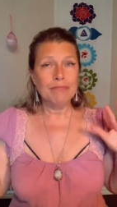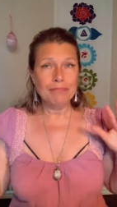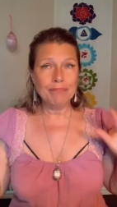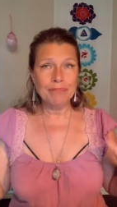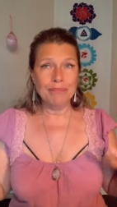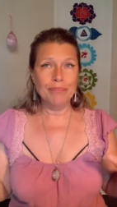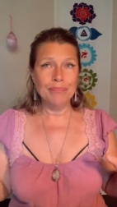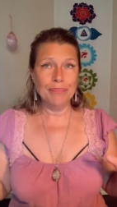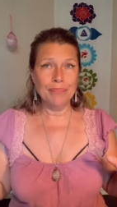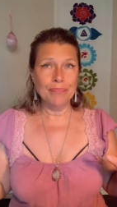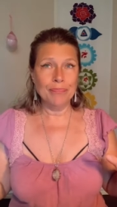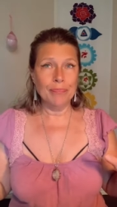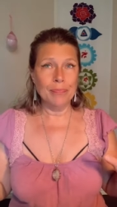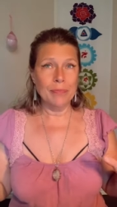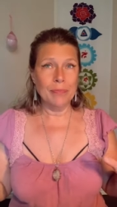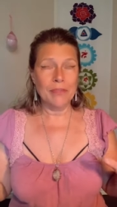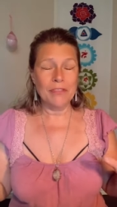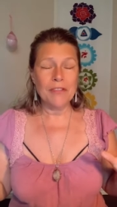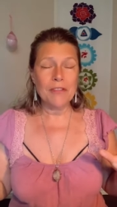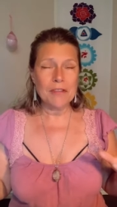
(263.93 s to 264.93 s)

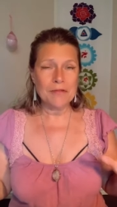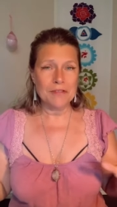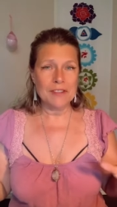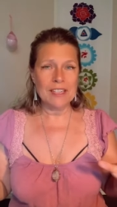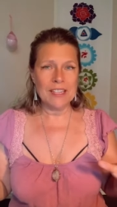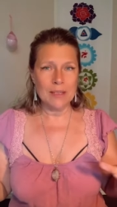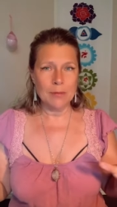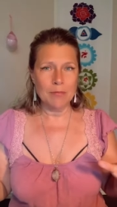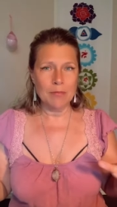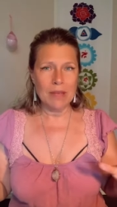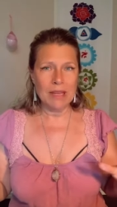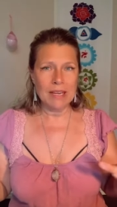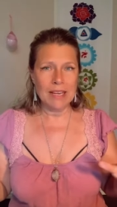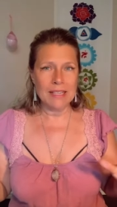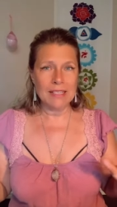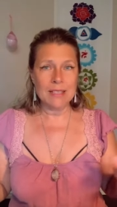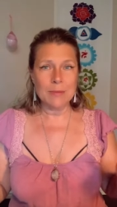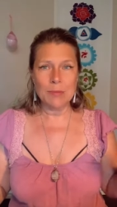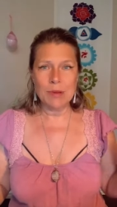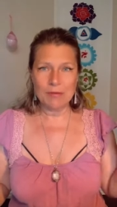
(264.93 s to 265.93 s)
mm, 15
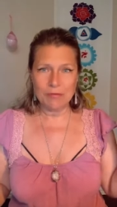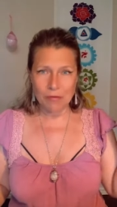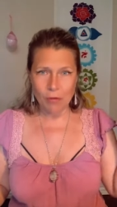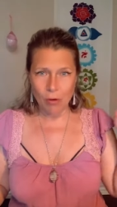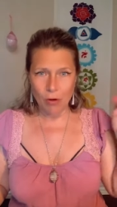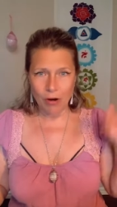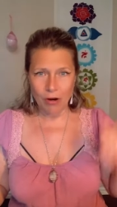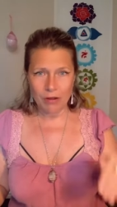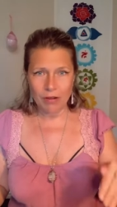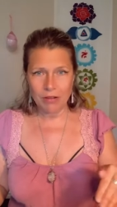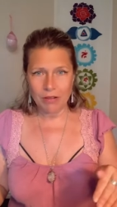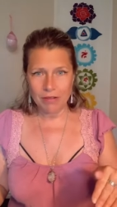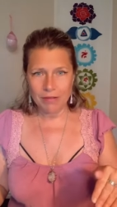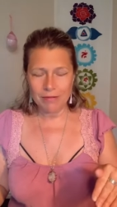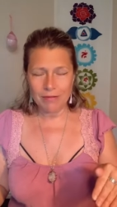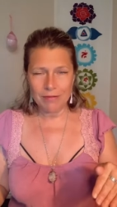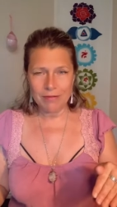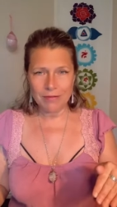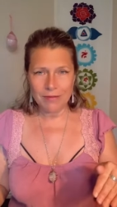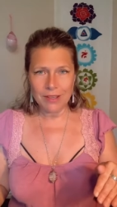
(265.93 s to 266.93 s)
minutes before
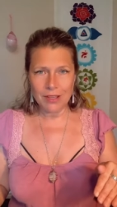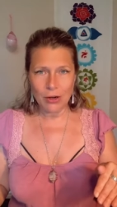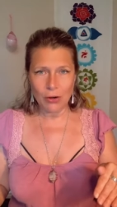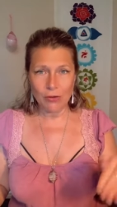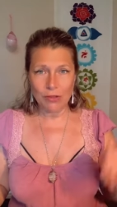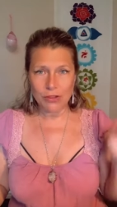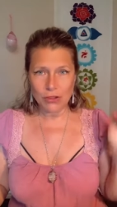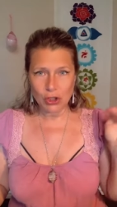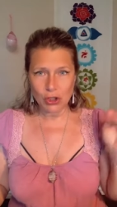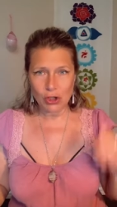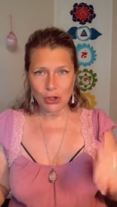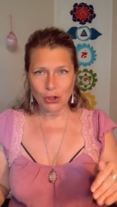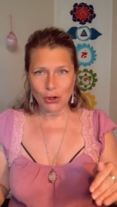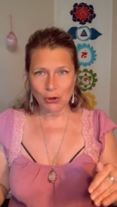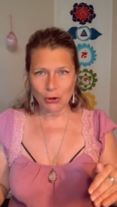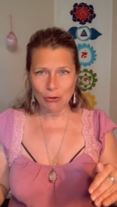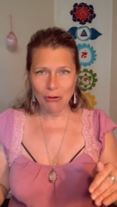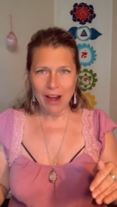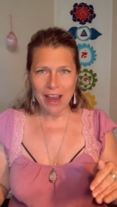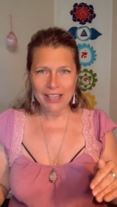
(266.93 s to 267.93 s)
you know, the sugar
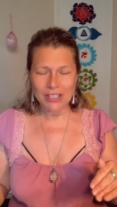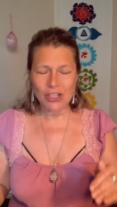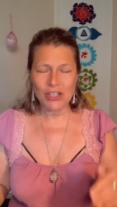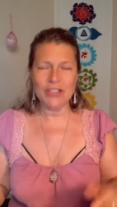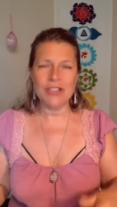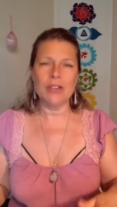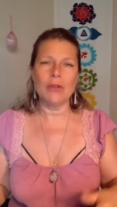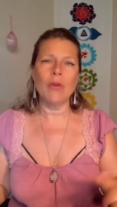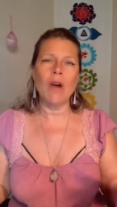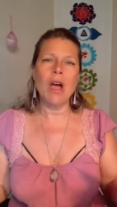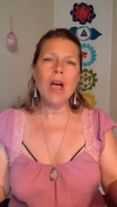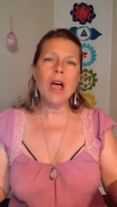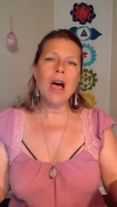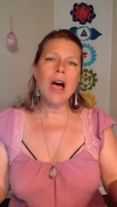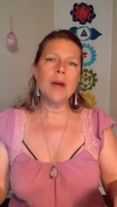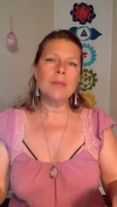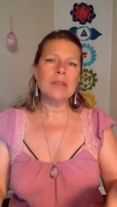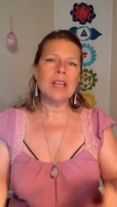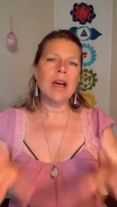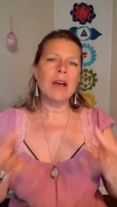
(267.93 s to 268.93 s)
crashes you.
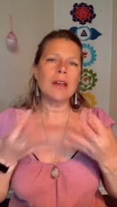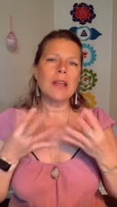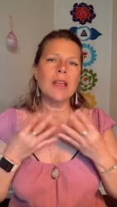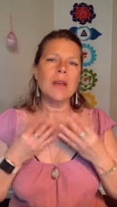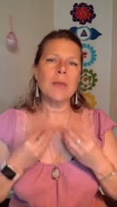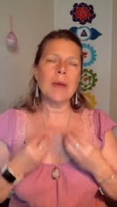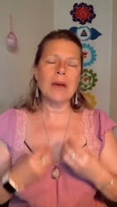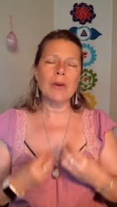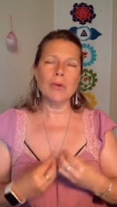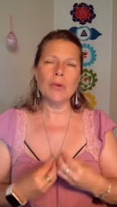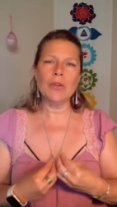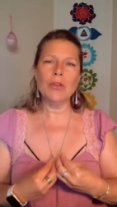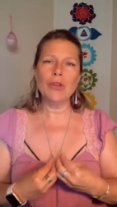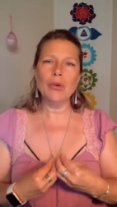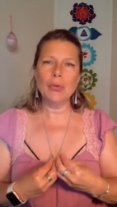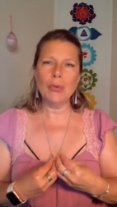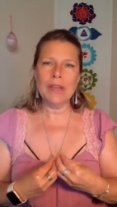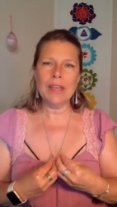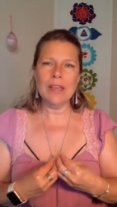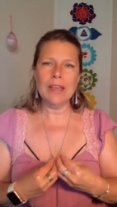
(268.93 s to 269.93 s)
I'm talking about
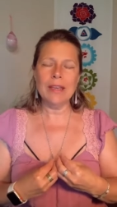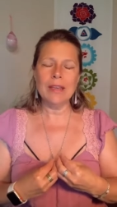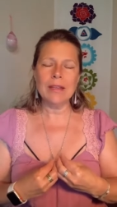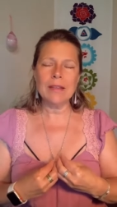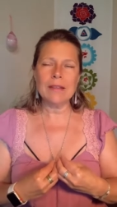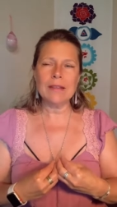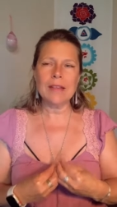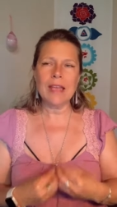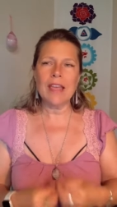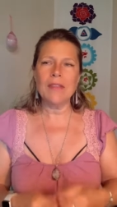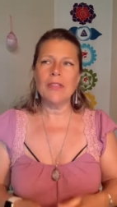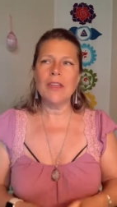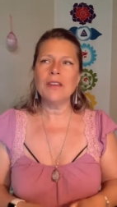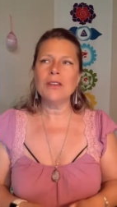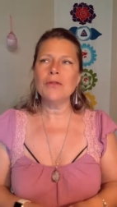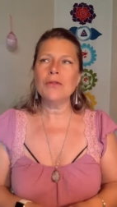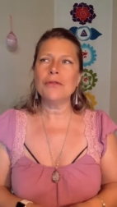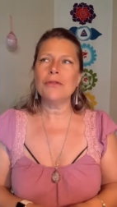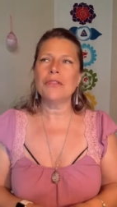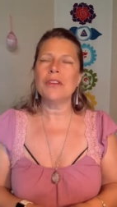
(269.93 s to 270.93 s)
you eat and then
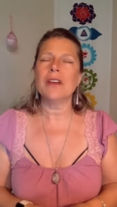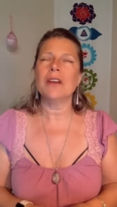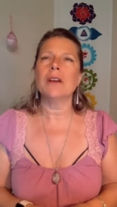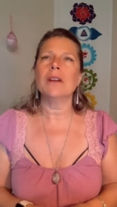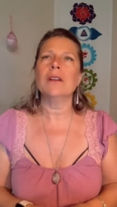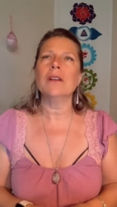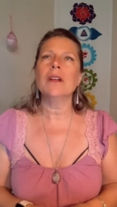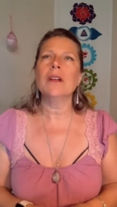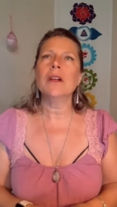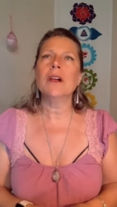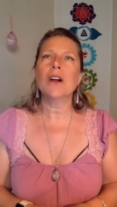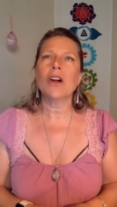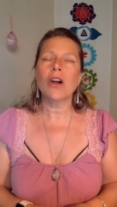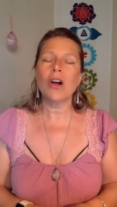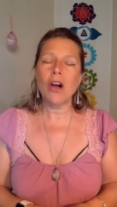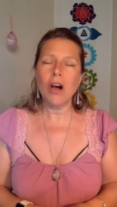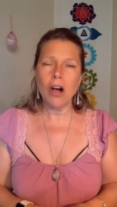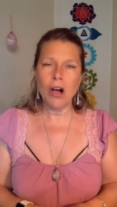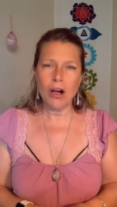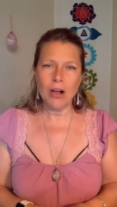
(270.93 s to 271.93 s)
you feel
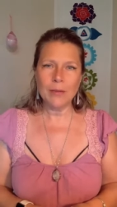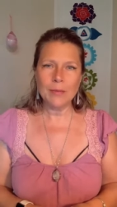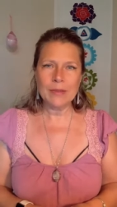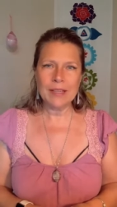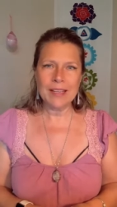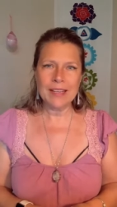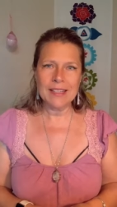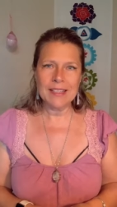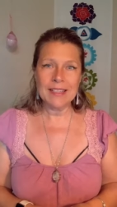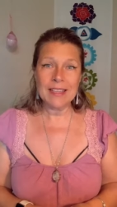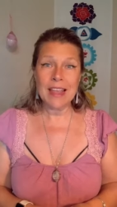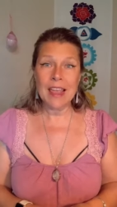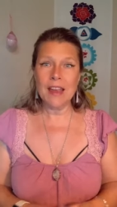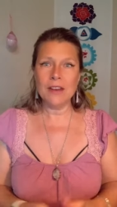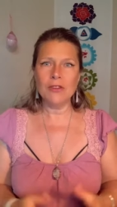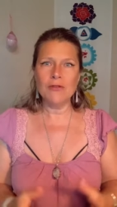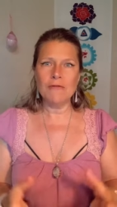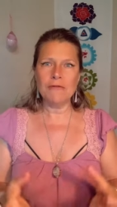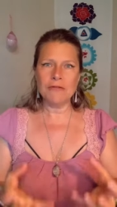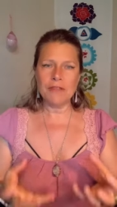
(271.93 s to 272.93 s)
calmness
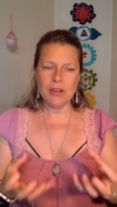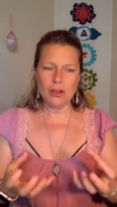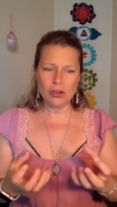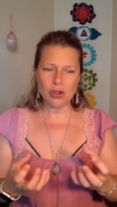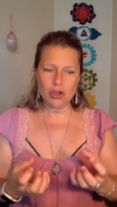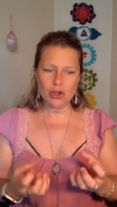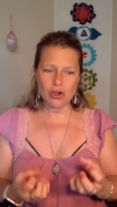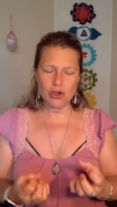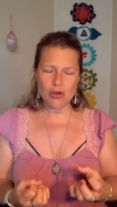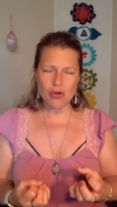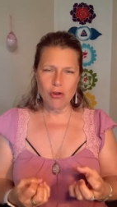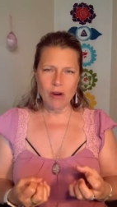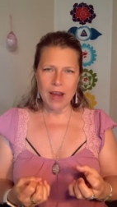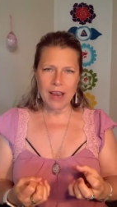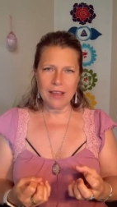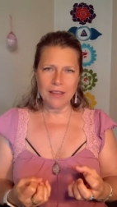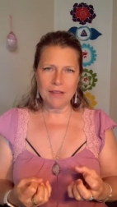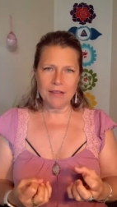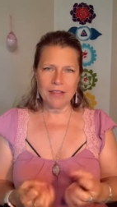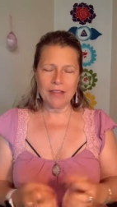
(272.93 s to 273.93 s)
and you feel
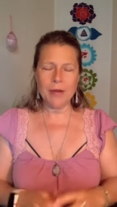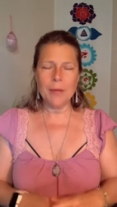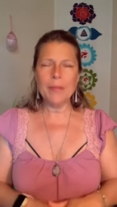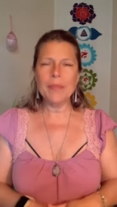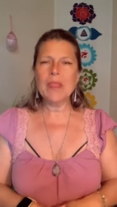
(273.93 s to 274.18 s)
strength.